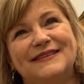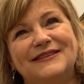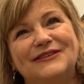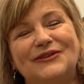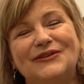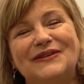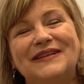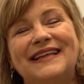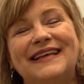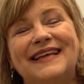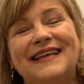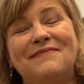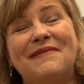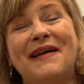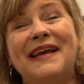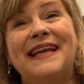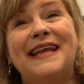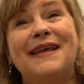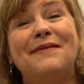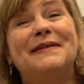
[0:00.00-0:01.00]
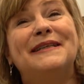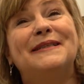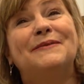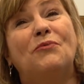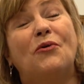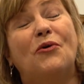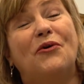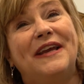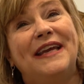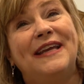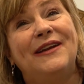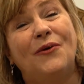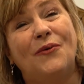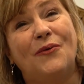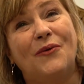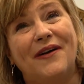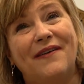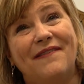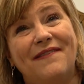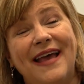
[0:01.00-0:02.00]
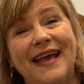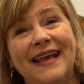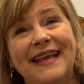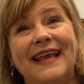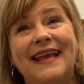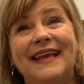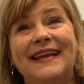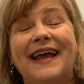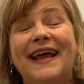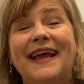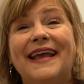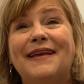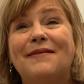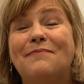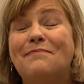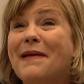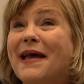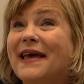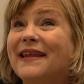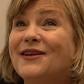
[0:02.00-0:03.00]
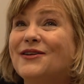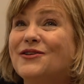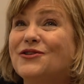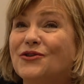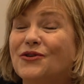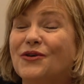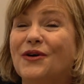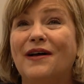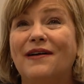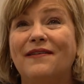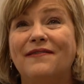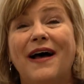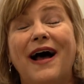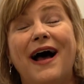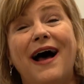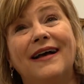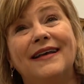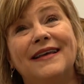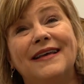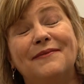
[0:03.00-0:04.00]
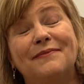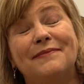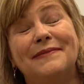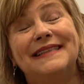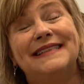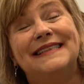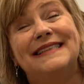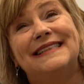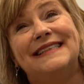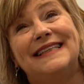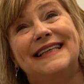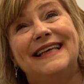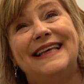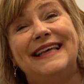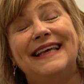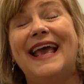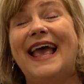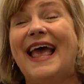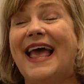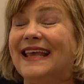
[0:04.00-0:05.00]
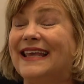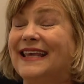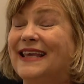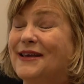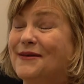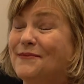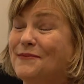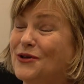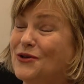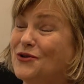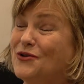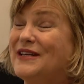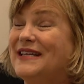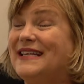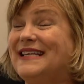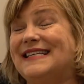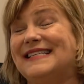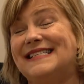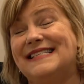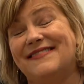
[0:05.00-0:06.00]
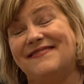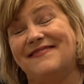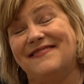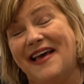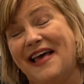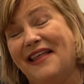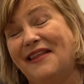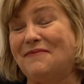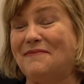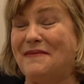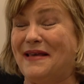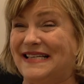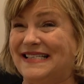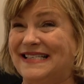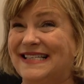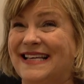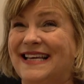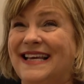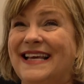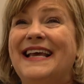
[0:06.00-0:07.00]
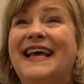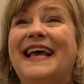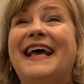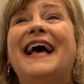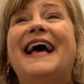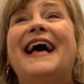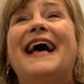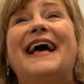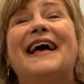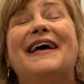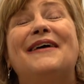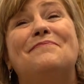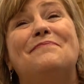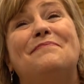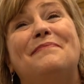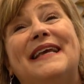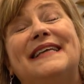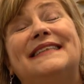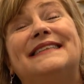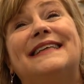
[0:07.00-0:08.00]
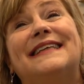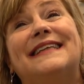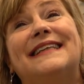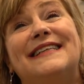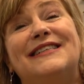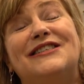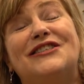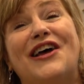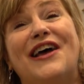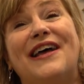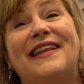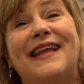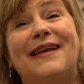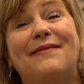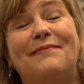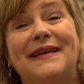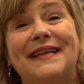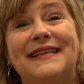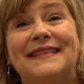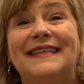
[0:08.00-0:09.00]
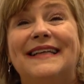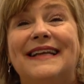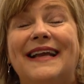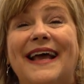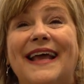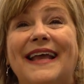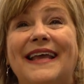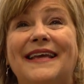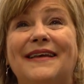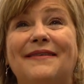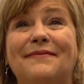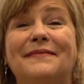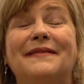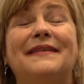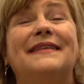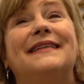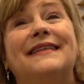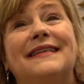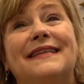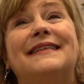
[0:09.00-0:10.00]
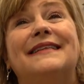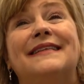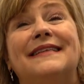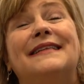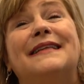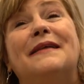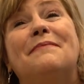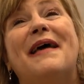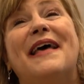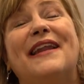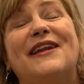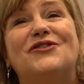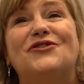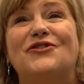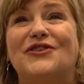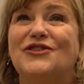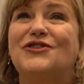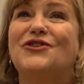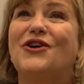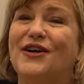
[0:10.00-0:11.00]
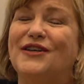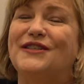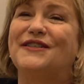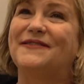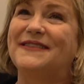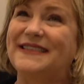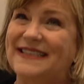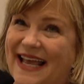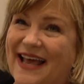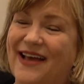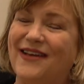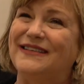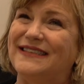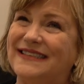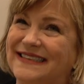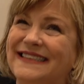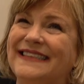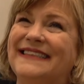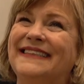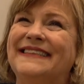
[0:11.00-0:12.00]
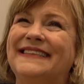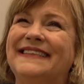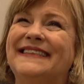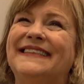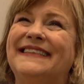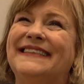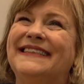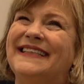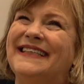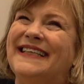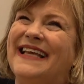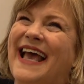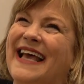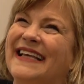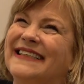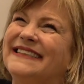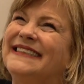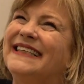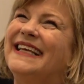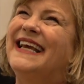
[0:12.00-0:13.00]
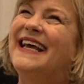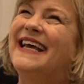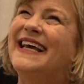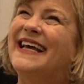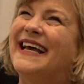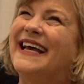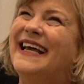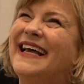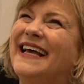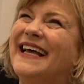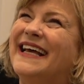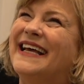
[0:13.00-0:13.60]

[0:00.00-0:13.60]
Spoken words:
Certainly. My name is Maureen Orvek, and I am Manager of Occupancy and Community Development. Basically, John, that means that I am the manager in charge of sales. Yes.